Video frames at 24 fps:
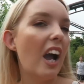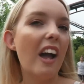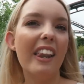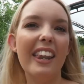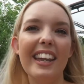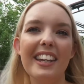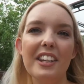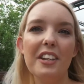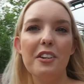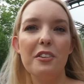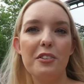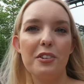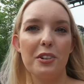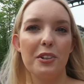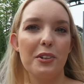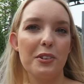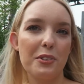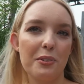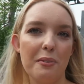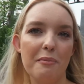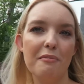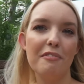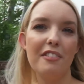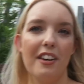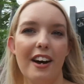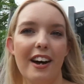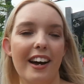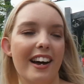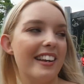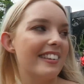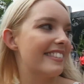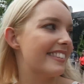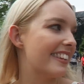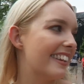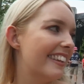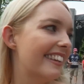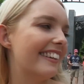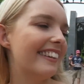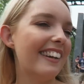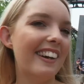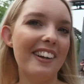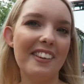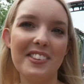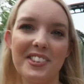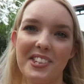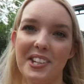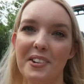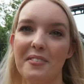I'll let you talk to him first and
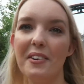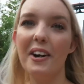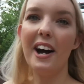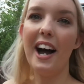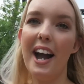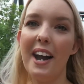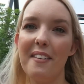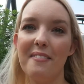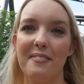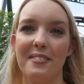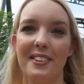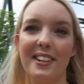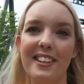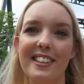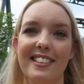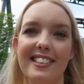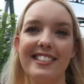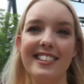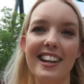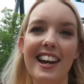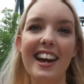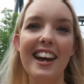I'll see what happens.